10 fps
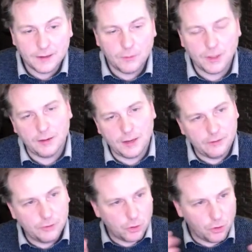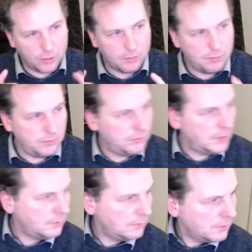I record.
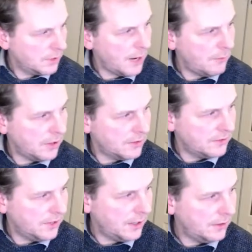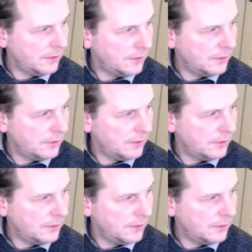Cameras there.